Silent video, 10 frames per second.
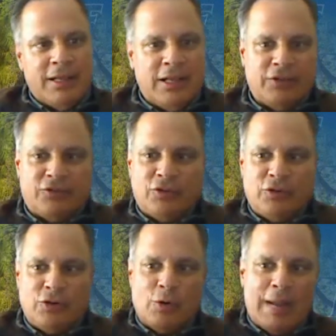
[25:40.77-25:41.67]
is
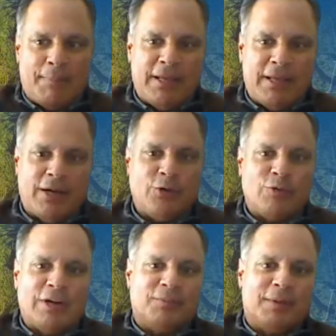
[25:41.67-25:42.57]
you go IPO, you
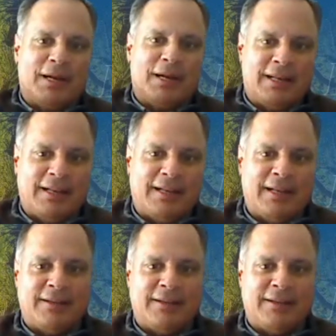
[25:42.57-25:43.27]
raise money in the